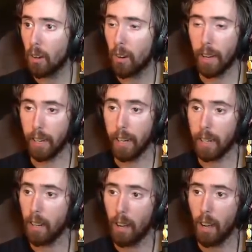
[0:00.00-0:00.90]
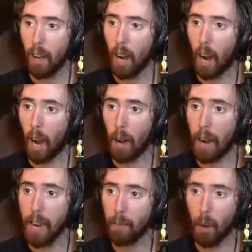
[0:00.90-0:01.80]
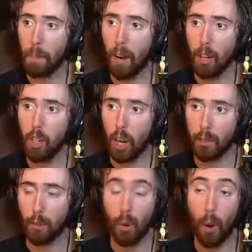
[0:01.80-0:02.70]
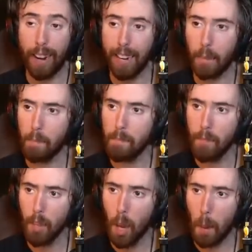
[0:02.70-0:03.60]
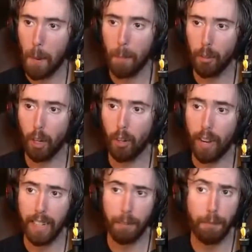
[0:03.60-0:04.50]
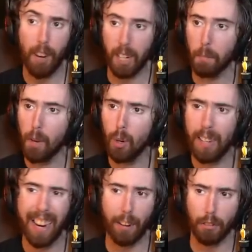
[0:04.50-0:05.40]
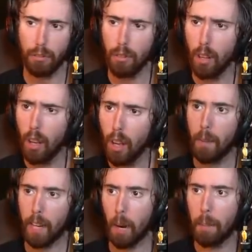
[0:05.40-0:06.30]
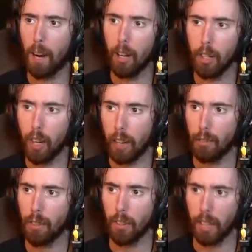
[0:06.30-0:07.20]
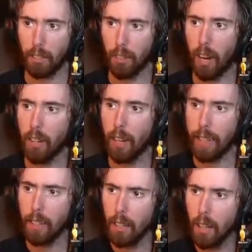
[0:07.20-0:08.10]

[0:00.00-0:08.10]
Like, hey, I, I never apologize for who I am. People don't like it, fuck them. Who cares? I'm not going to apologize for the things that I like.